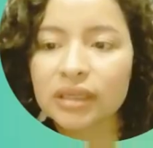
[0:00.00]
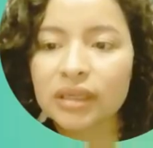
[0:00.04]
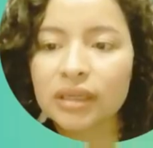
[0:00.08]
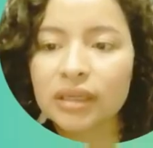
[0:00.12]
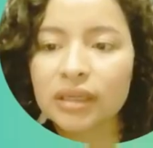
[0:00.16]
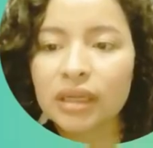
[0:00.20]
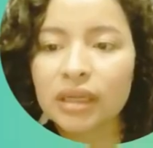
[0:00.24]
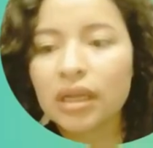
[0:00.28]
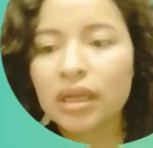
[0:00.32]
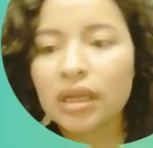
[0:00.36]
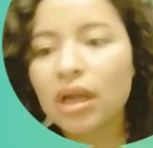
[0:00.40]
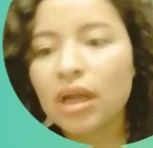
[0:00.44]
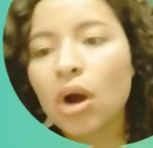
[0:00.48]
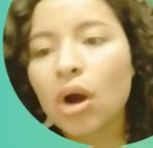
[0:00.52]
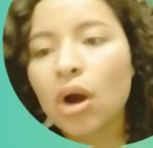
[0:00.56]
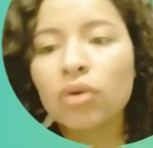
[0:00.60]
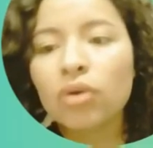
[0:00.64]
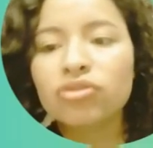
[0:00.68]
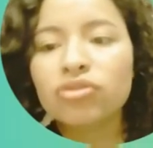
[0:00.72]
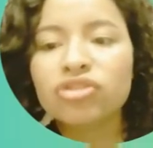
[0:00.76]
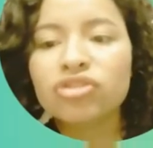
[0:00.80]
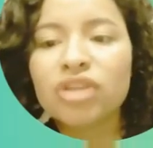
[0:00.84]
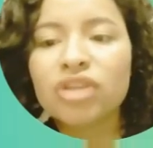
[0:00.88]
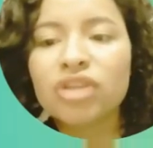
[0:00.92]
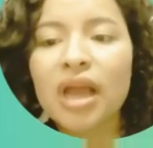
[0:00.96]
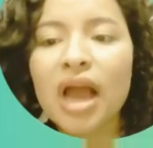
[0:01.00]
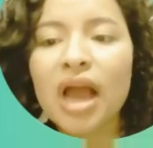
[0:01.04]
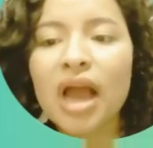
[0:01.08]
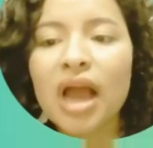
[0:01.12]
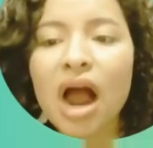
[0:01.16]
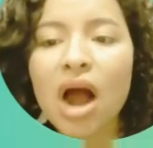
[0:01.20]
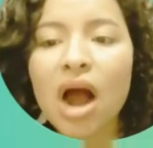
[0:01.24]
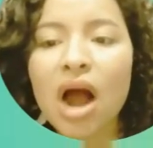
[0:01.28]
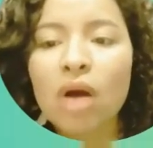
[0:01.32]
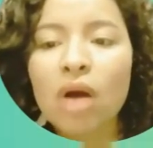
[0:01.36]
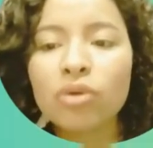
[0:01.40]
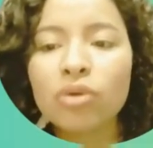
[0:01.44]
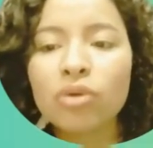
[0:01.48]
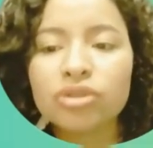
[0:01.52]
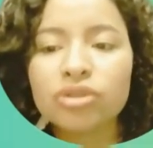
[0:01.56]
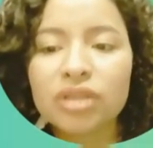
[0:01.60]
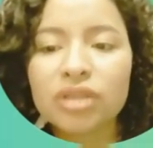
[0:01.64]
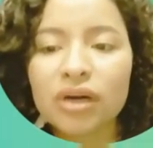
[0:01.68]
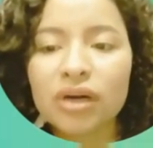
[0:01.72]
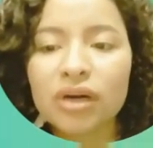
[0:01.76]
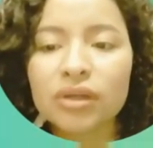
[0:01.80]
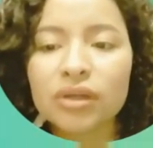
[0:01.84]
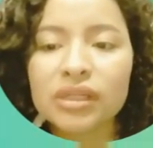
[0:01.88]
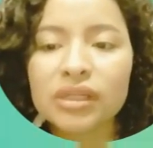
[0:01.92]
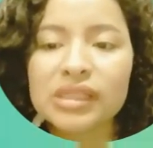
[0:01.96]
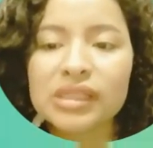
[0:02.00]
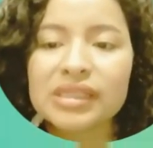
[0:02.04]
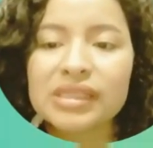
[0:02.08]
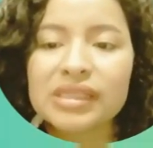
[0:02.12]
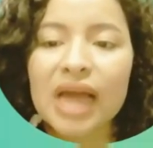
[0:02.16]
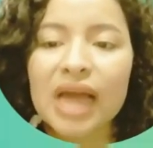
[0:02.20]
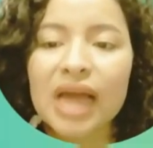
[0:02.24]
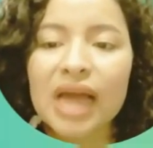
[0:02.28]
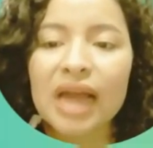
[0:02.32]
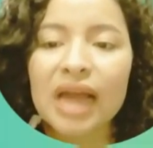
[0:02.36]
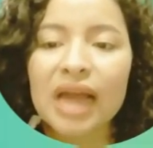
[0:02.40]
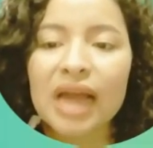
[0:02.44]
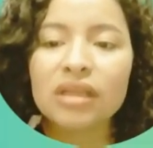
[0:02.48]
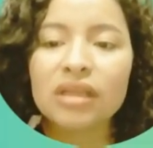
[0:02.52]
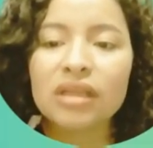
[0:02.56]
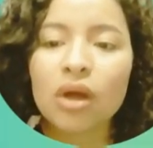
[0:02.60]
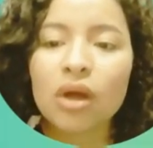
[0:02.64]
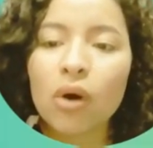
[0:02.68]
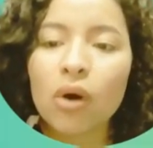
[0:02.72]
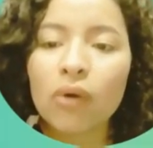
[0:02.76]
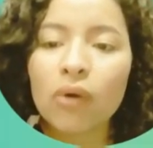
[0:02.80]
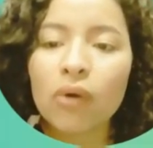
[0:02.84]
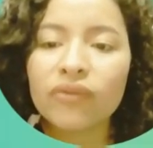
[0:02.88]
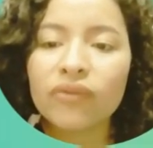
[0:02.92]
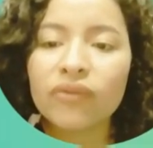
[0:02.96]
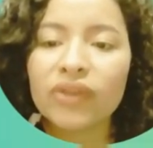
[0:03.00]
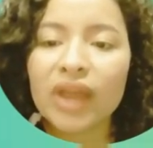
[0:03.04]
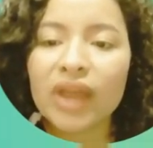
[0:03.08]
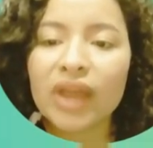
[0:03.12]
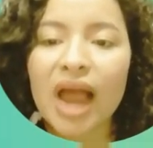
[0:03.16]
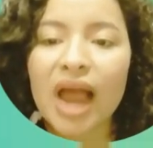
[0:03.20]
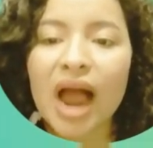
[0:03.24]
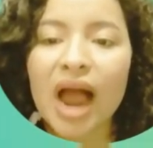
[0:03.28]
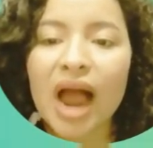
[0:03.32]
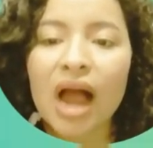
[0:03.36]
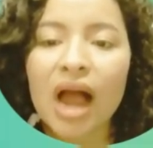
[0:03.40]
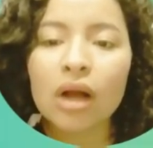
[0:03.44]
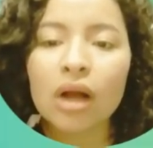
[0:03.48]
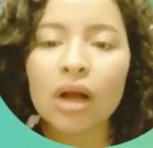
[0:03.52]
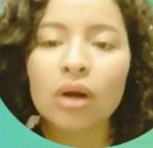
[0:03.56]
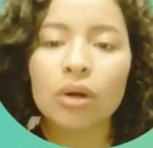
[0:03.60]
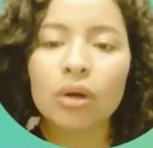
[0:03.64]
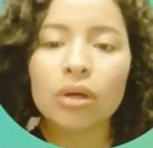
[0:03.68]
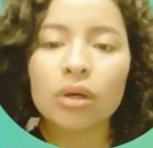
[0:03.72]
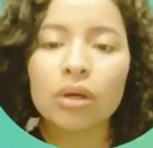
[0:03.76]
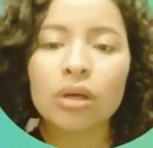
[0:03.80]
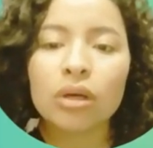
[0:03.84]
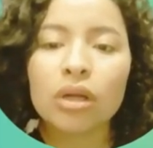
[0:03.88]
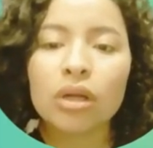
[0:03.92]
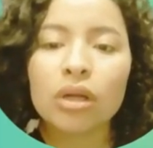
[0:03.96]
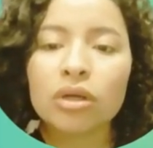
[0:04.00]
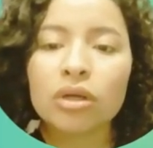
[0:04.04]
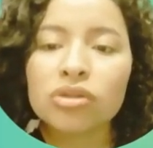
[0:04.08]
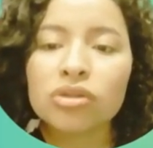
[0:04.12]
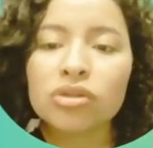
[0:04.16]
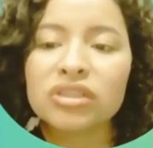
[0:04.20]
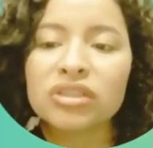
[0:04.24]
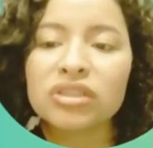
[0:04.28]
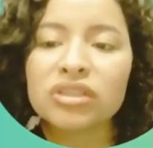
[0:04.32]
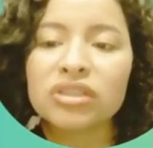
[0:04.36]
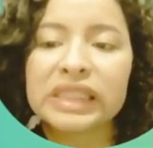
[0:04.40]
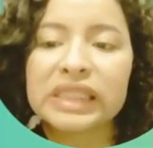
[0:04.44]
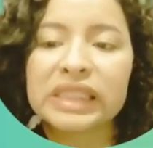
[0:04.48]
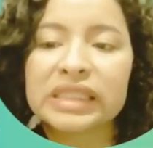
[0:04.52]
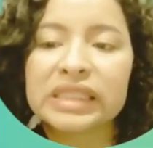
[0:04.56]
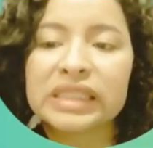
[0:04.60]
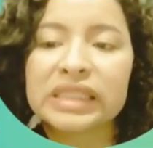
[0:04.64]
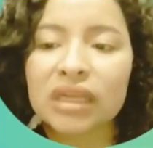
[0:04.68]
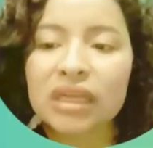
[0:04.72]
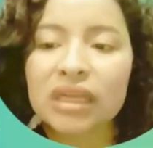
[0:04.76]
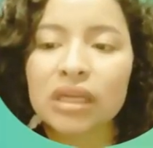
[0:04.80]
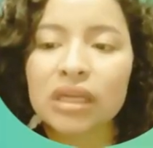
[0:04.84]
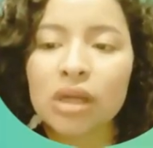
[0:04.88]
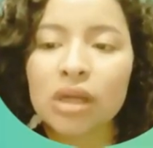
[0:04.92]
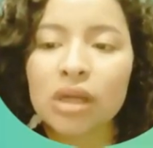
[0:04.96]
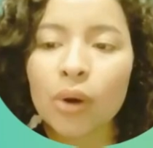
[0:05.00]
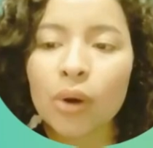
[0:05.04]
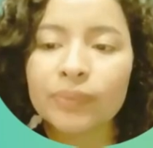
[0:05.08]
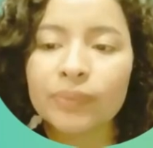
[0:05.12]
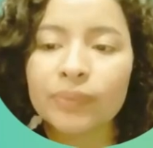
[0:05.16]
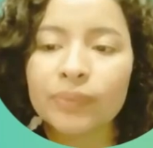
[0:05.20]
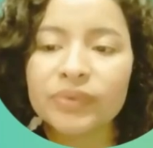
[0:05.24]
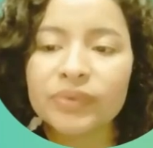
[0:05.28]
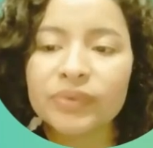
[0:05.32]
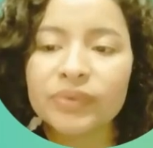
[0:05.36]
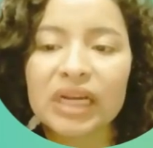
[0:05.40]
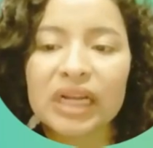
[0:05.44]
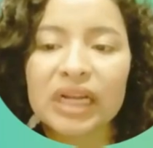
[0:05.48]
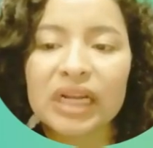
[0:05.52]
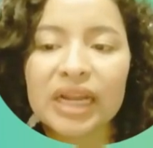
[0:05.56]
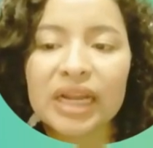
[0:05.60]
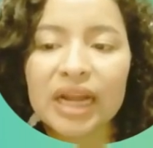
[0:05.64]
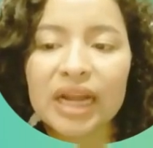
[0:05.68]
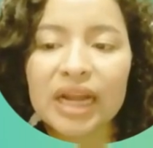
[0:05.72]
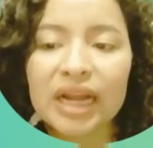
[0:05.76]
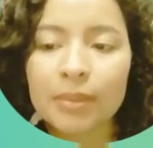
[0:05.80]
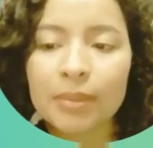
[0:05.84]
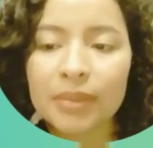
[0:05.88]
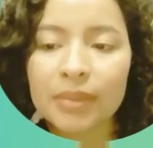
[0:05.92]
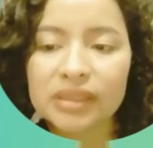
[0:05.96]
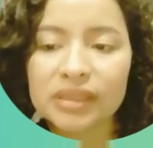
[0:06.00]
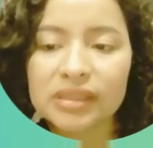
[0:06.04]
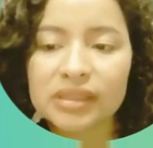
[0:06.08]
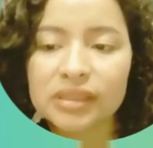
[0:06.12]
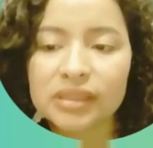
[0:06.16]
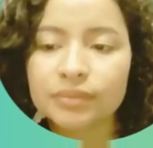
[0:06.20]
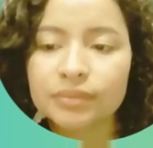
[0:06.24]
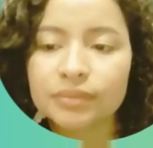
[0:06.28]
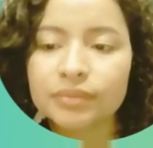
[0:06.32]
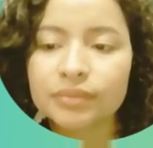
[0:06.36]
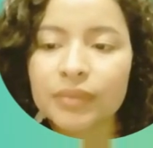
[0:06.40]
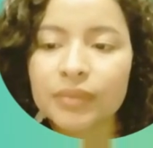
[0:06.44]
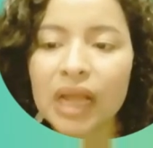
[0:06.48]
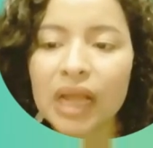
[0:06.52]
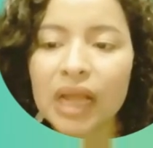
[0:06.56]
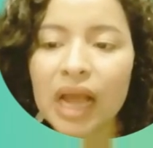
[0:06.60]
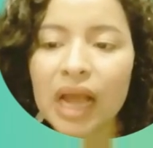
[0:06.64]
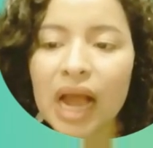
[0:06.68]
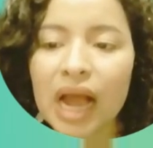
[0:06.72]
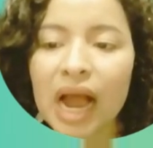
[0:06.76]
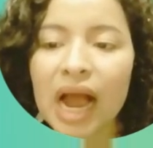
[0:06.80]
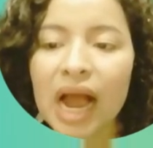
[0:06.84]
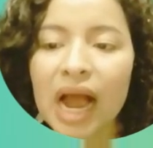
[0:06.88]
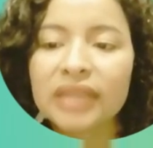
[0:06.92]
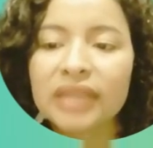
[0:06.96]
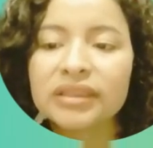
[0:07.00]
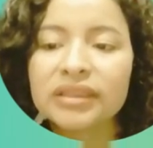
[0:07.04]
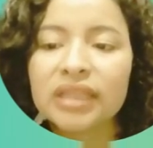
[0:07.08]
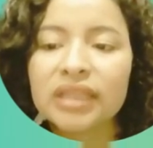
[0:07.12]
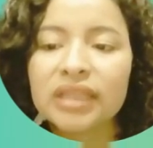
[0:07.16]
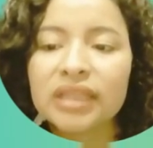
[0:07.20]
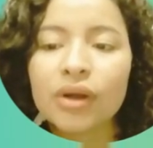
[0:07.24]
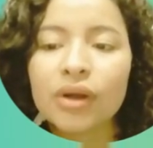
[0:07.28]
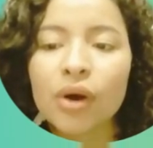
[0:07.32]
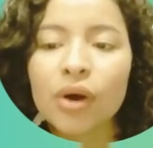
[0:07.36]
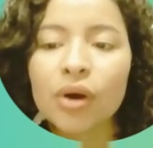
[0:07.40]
on the outer side of the ankle, consisting of three ligaments. Anterior